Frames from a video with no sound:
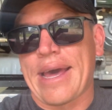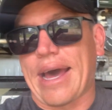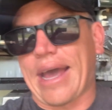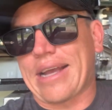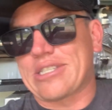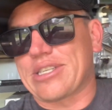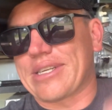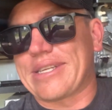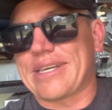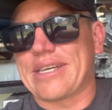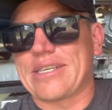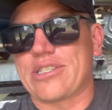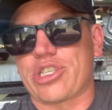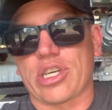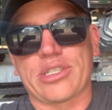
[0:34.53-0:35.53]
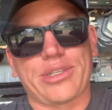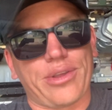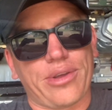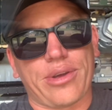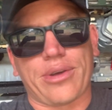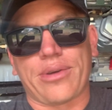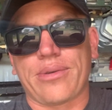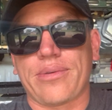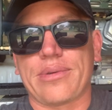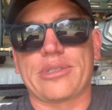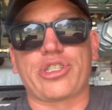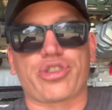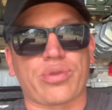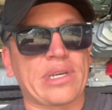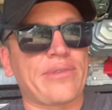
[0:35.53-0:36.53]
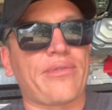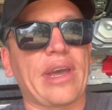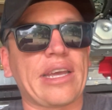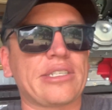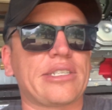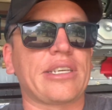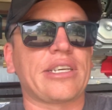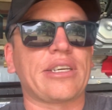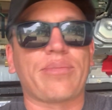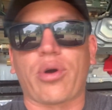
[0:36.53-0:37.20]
I actually did just the street-facing